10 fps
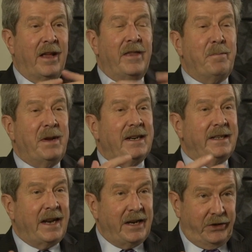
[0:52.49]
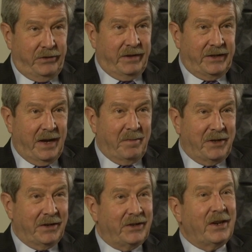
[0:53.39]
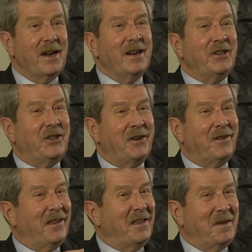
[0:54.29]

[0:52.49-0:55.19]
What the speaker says: on the bitter taste receptors show that